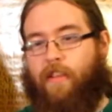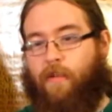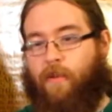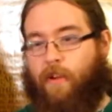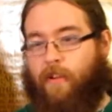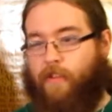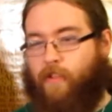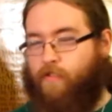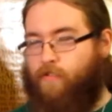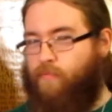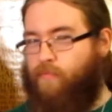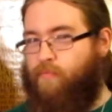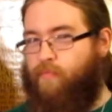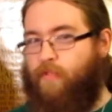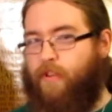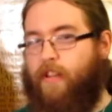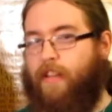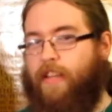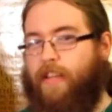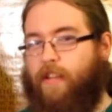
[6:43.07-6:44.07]
You hear this
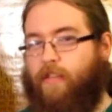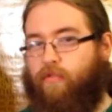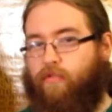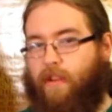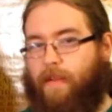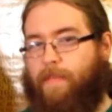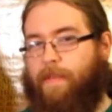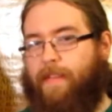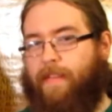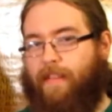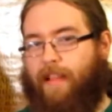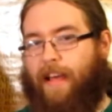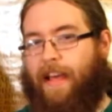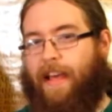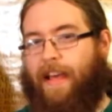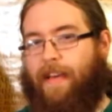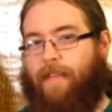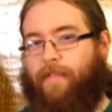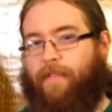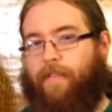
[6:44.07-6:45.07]
really creepy
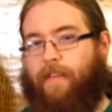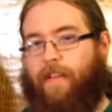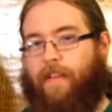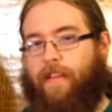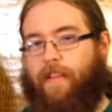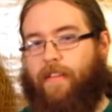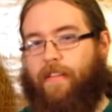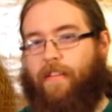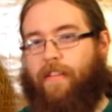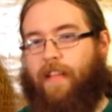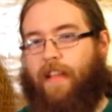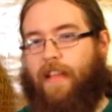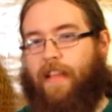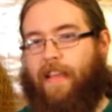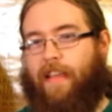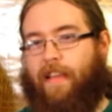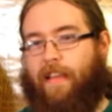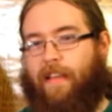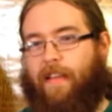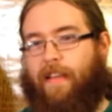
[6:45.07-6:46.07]
laugh,
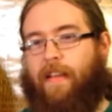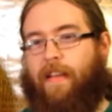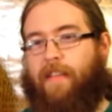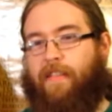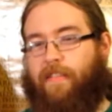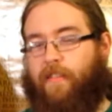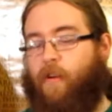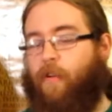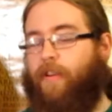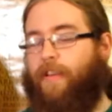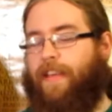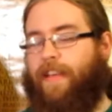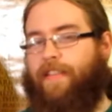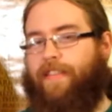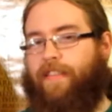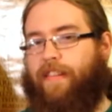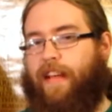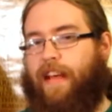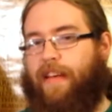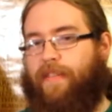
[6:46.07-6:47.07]
like a Skull
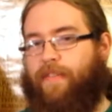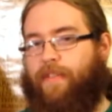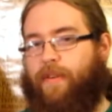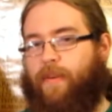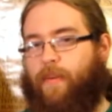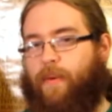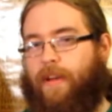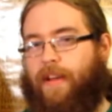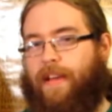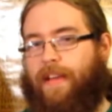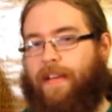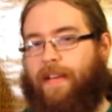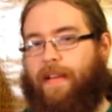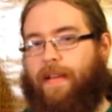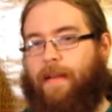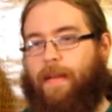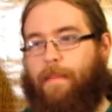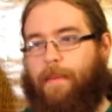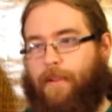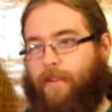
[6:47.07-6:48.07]
Kid's laugh in a way,
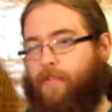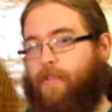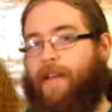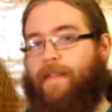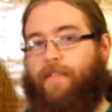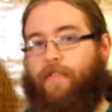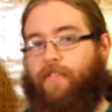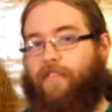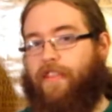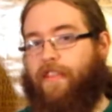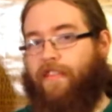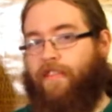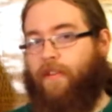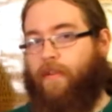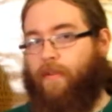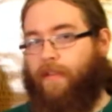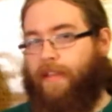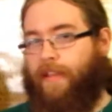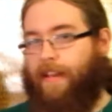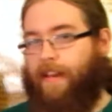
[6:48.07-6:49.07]
but you never see
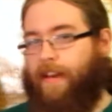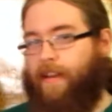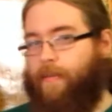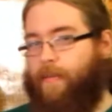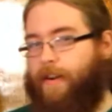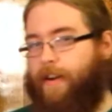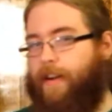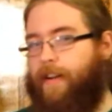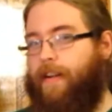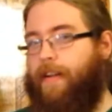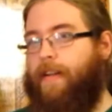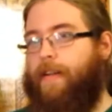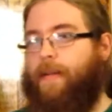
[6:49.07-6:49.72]
Skull Kid anywhere.